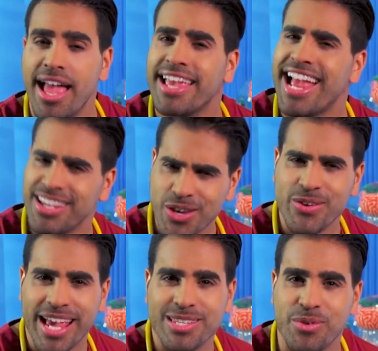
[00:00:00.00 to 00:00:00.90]
Can you
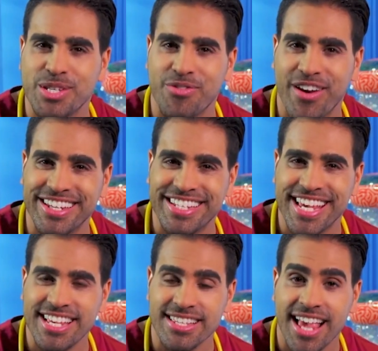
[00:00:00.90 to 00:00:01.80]
guess which friend it
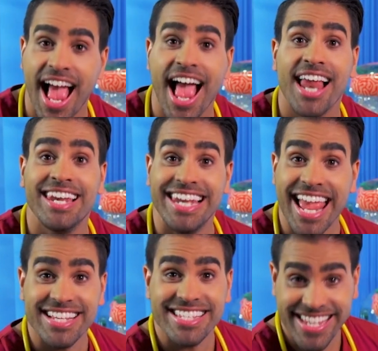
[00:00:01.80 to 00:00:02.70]
is?
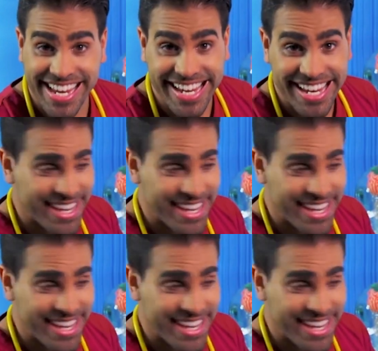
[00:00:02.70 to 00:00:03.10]
Let's see.